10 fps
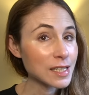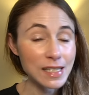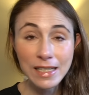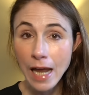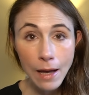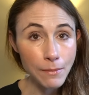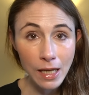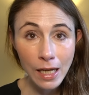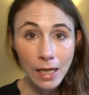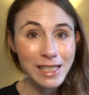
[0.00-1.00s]
Does not
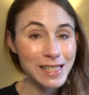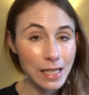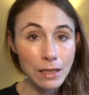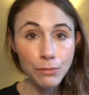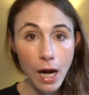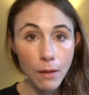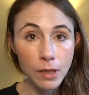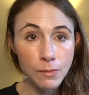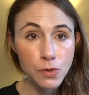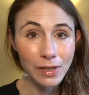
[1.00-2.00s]
mean skin
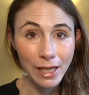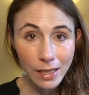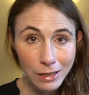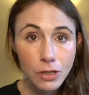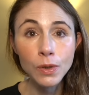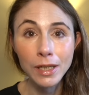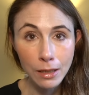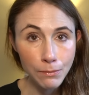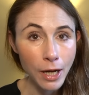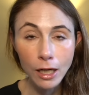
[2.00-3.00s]
problems related to an
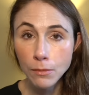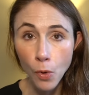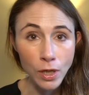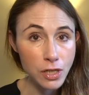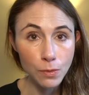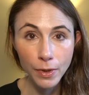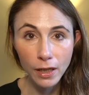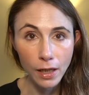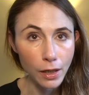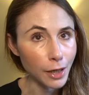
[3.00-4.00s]
impaired moisture
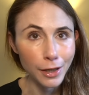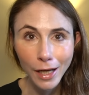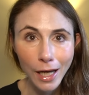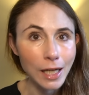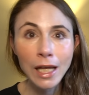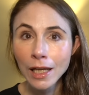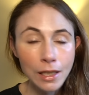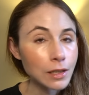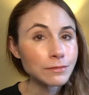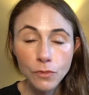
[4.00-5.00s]
barrier are not
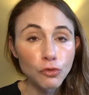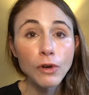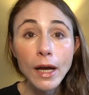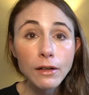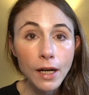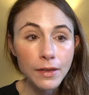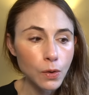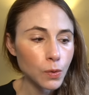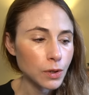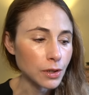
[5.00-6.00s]
right around the
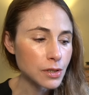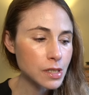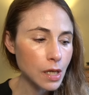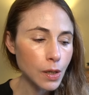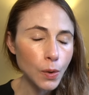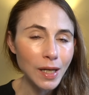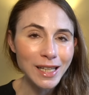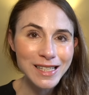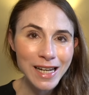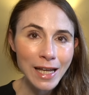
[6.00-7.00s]
corner. So
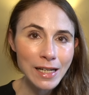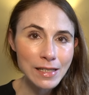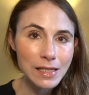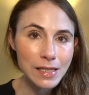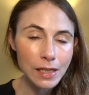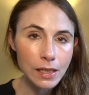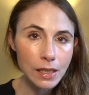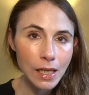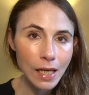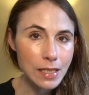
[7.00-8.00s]
it's not
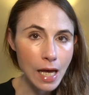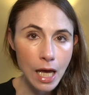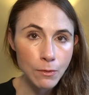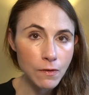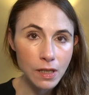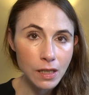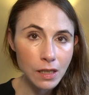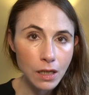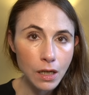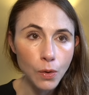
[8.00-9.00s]
necessarily a time of the
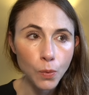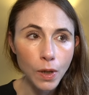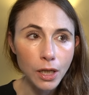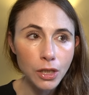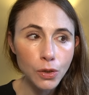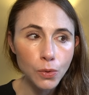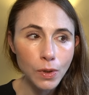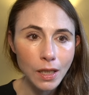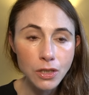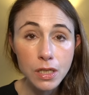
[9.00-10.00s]
year where you
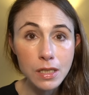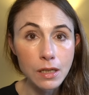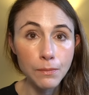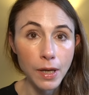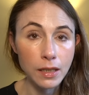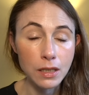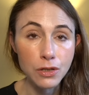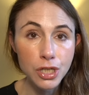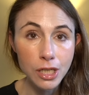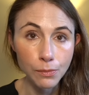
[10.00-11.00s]
can just abandon
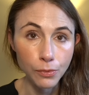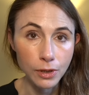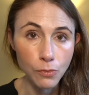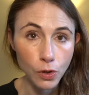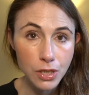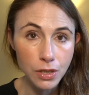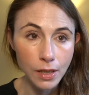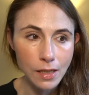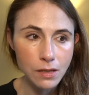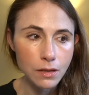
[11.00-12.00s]
ship with
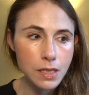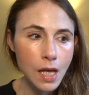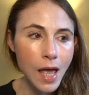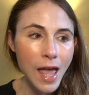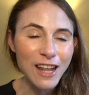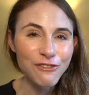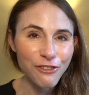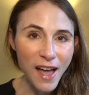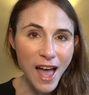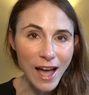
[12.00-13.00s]
moisturizers. In
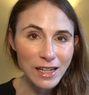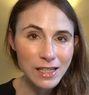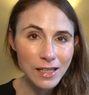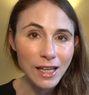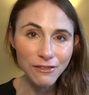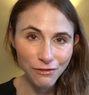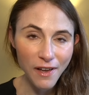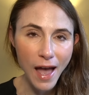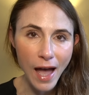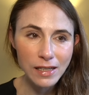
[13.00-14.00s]
fact, in
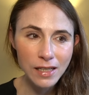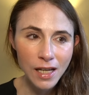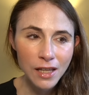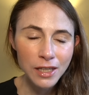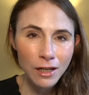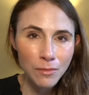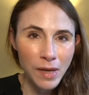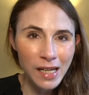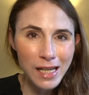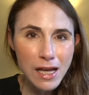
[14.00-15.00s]
fact, there are
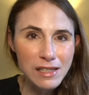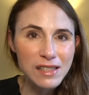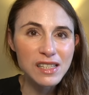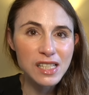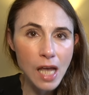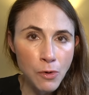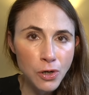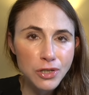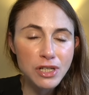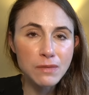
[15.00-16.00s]
many
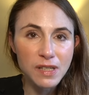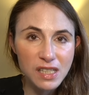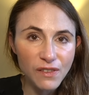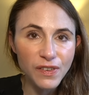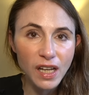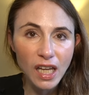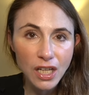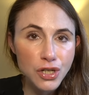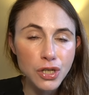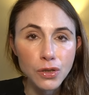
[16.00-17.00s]
summer specific
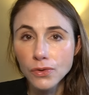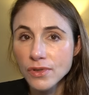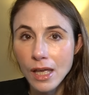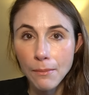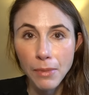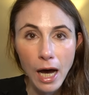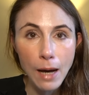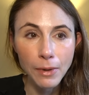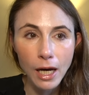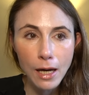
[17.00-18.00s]
issues that
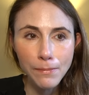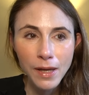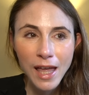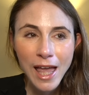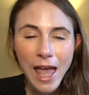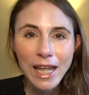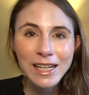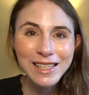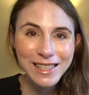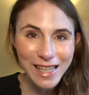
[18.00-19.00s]
pop up
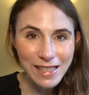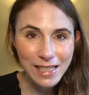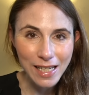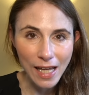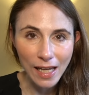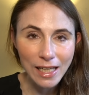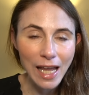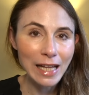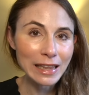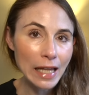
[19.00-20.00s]
and necessitate
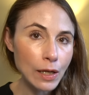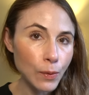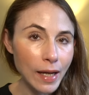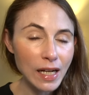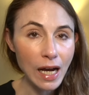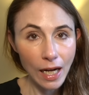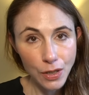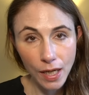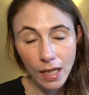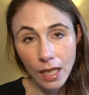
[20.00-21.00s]
a lightweight
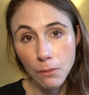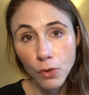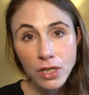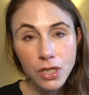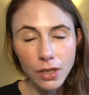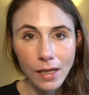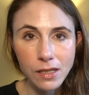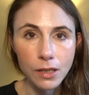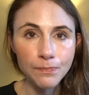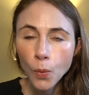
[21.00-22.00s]
hydrating
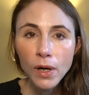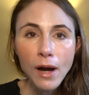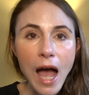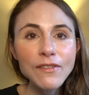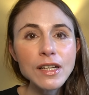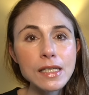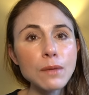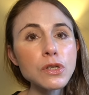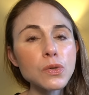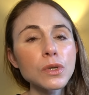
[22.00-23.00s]
moisturizer. We are having
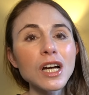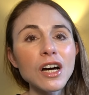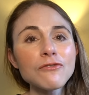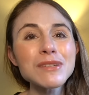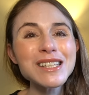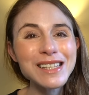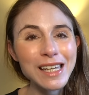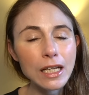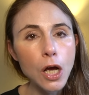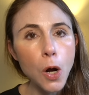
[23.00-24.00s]
some sort of
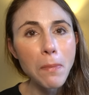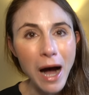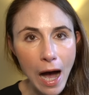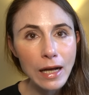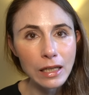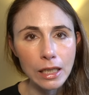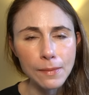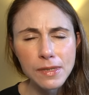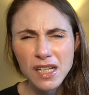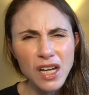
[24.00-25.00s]
mosquito
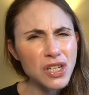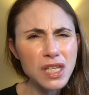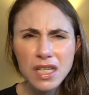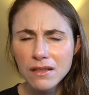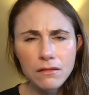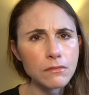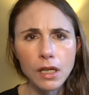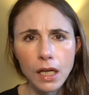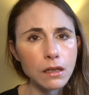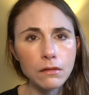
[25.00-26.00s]
apocalypse and not just
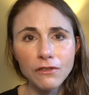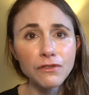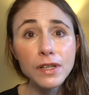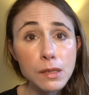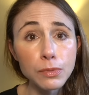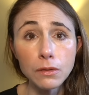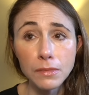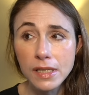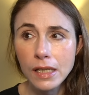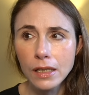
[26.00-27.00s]
like visible
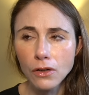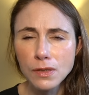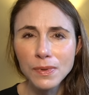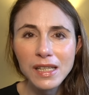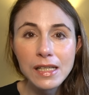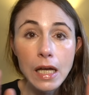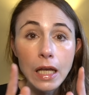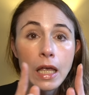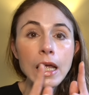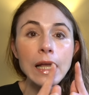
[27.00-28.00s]
mosquitoes, but these
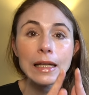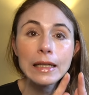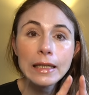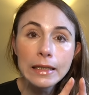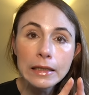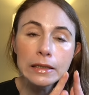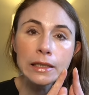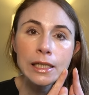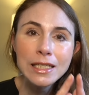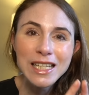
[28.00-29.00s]
like
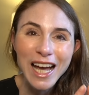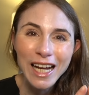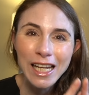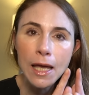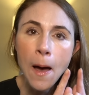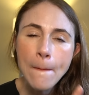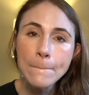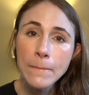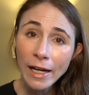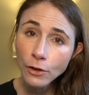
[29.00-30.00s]
little tiny
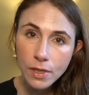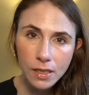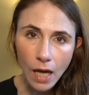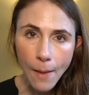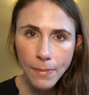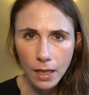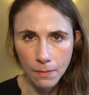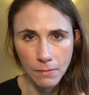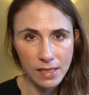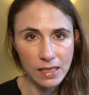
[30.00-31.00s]

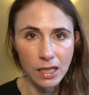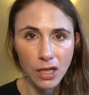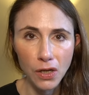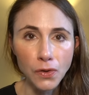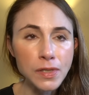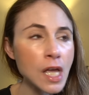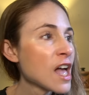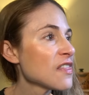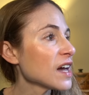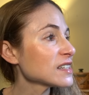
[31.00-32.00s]
microscopic mosquitoes
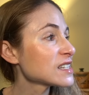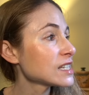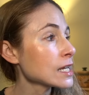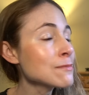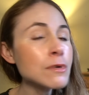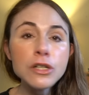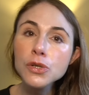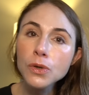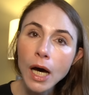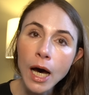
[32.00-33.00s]
that seem
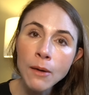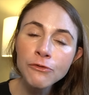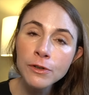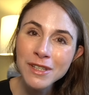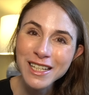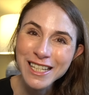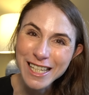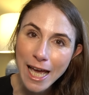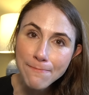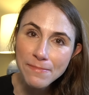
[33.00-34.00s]
to come from the
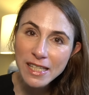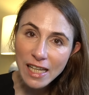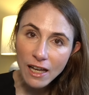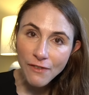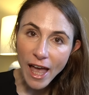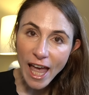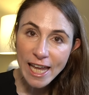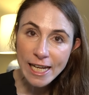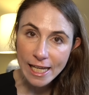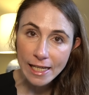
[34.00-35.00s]
depths of
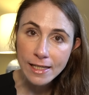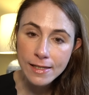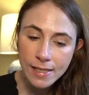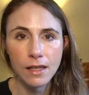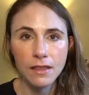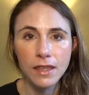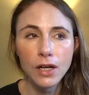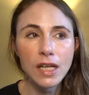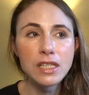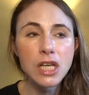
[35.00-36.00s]
Hades.
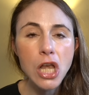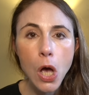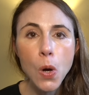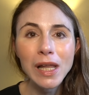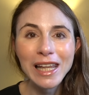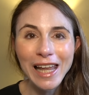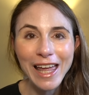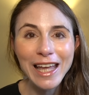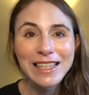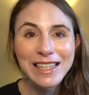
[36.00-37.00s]
There is no
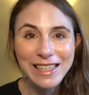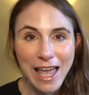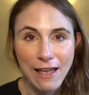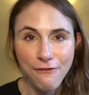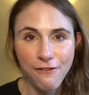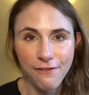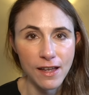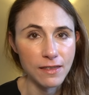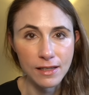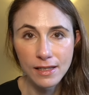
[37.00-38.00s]
leg safe
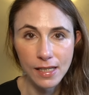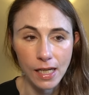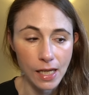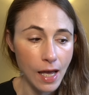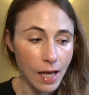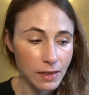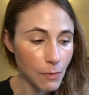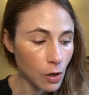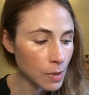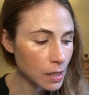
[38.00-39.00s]
in the city at the
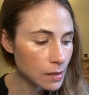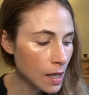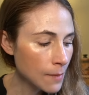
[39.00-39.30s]
moment.